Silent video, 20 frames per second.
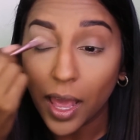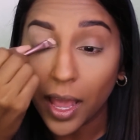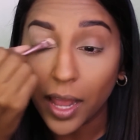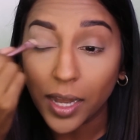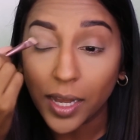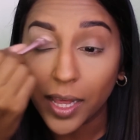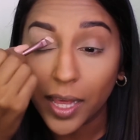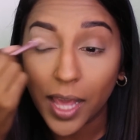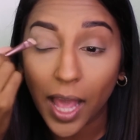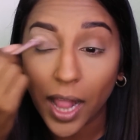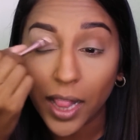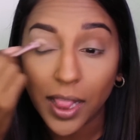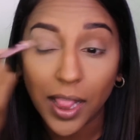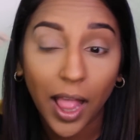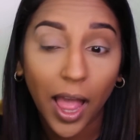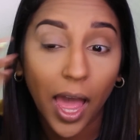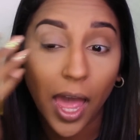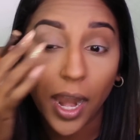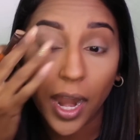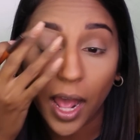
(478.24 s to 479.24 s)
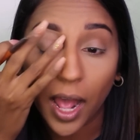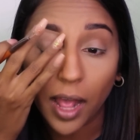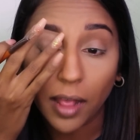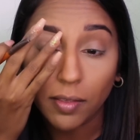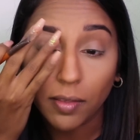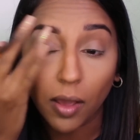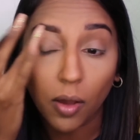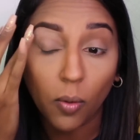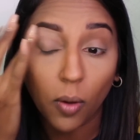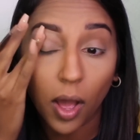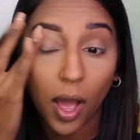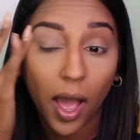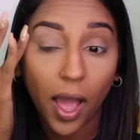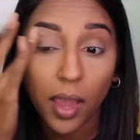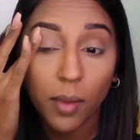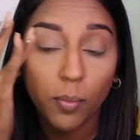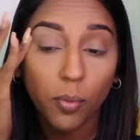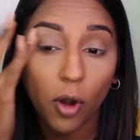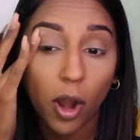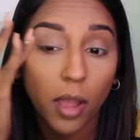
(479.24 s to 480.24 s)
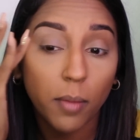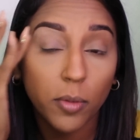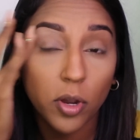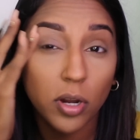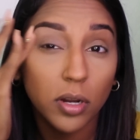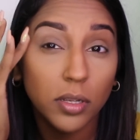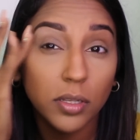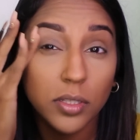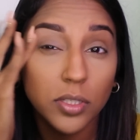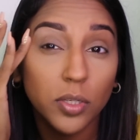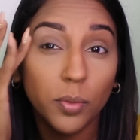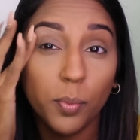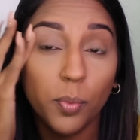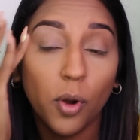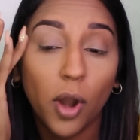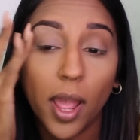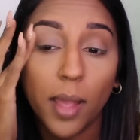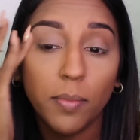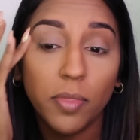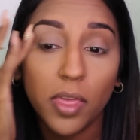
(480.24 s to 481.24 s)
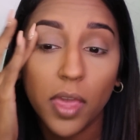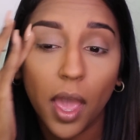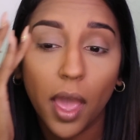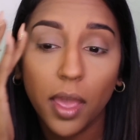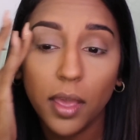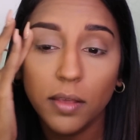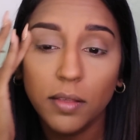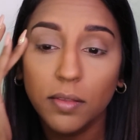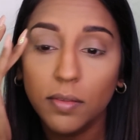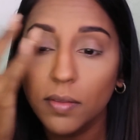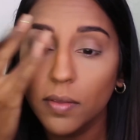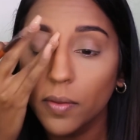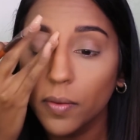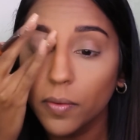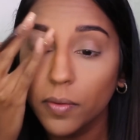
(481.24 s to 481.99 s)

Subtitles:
and get that as our eye primer to prime the eyes.